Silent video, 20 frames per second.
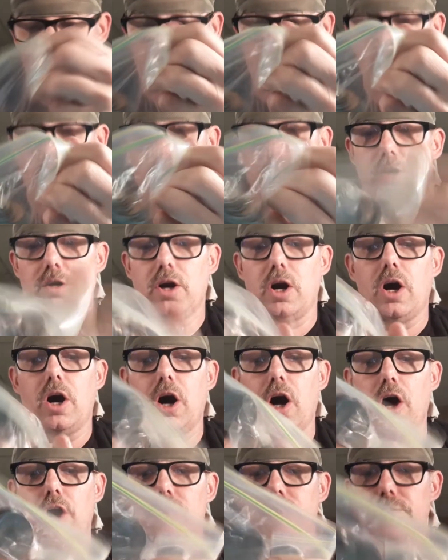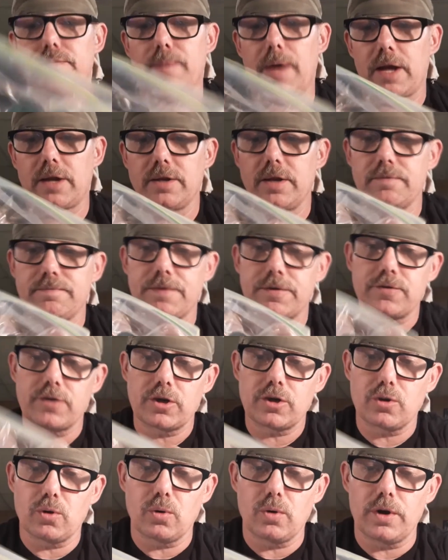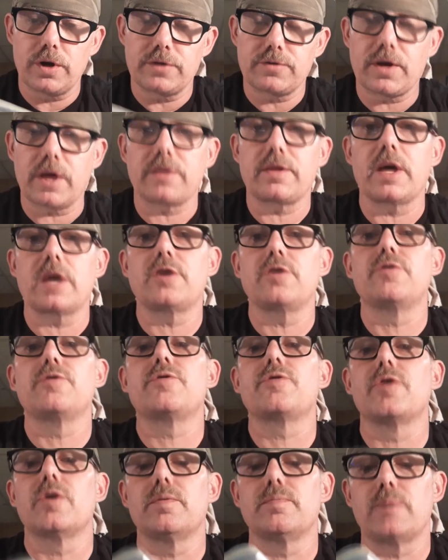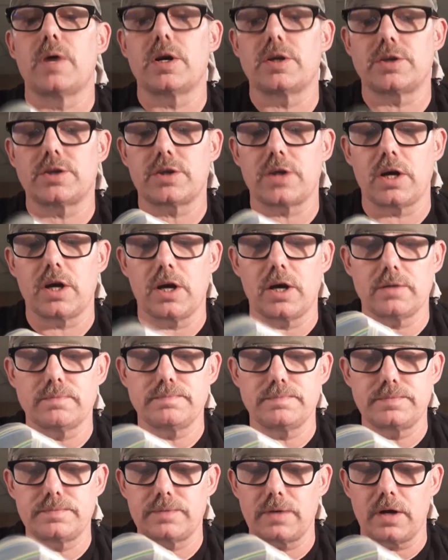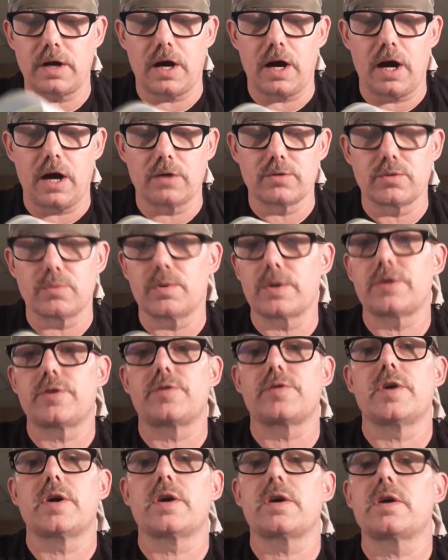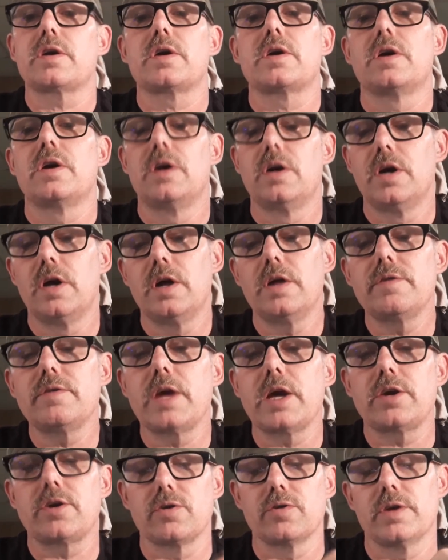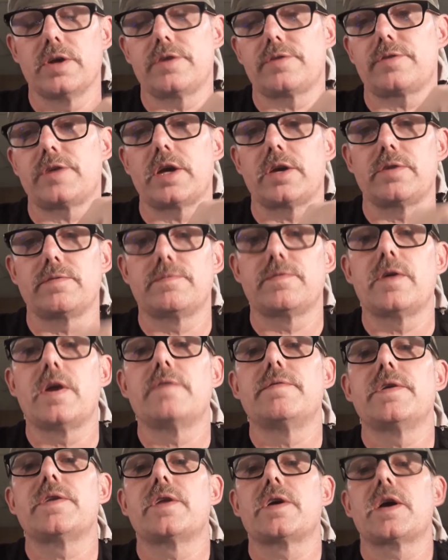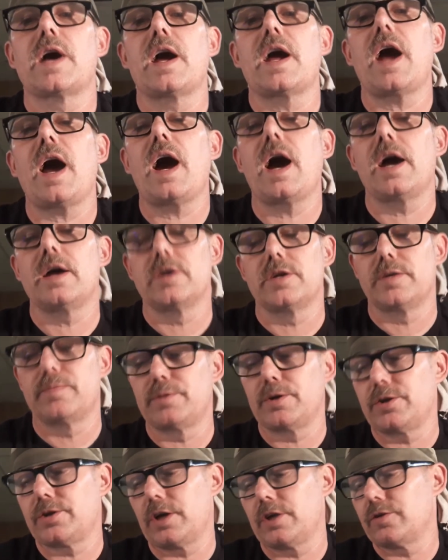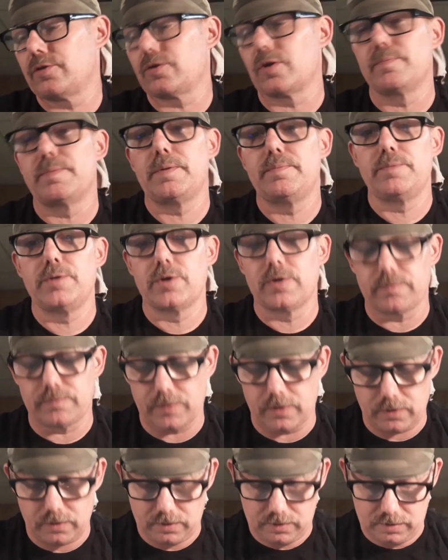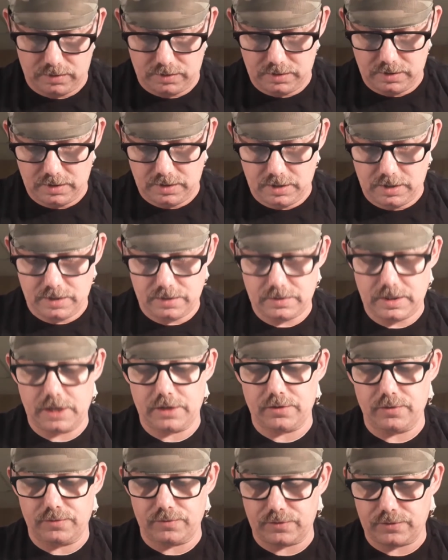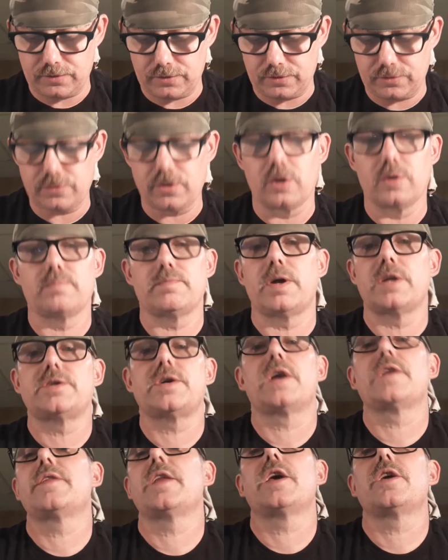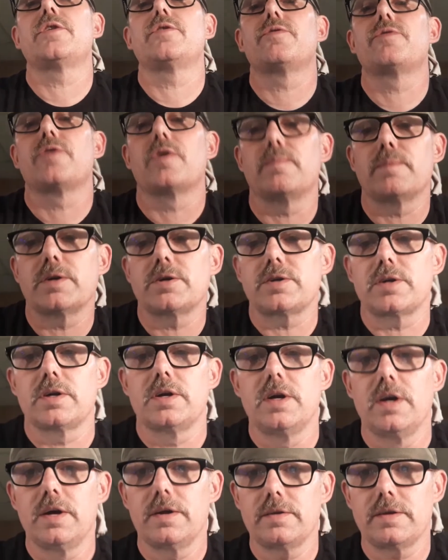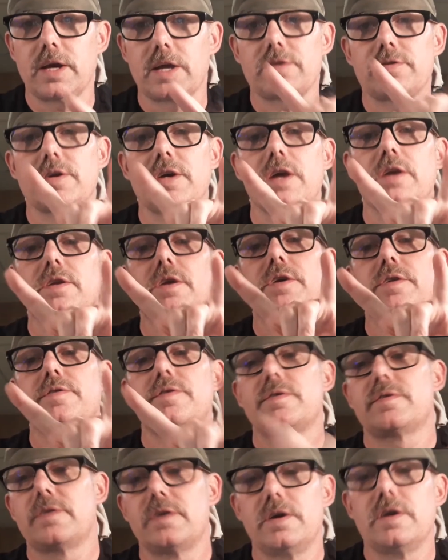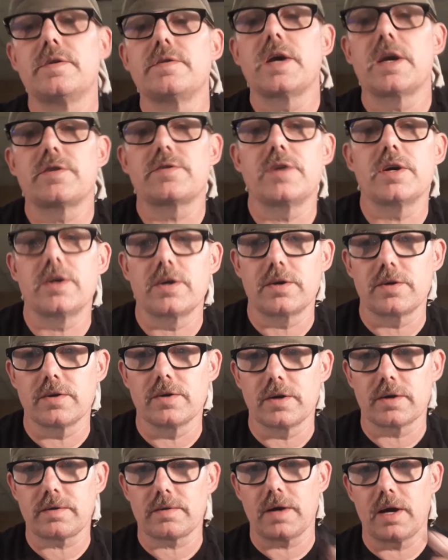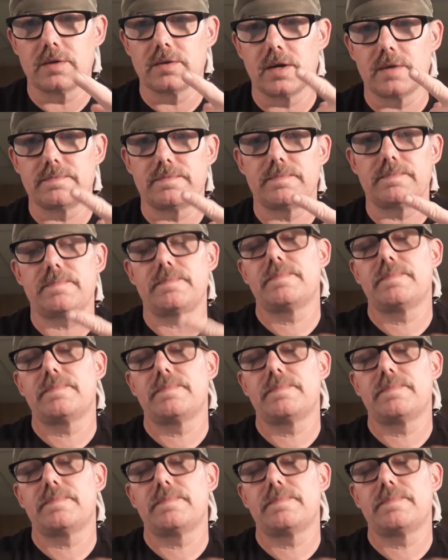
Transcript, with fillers: and all, all these magnificent coins. I thank you so much. Um, I don't know what to say. Thank you, Liz. Thank you for everything. I highly appreciate it. It's going to be beautiful. Thank you so much. I thank you. Thanks again, Liz. Thanks, Digging Canuck. I love them.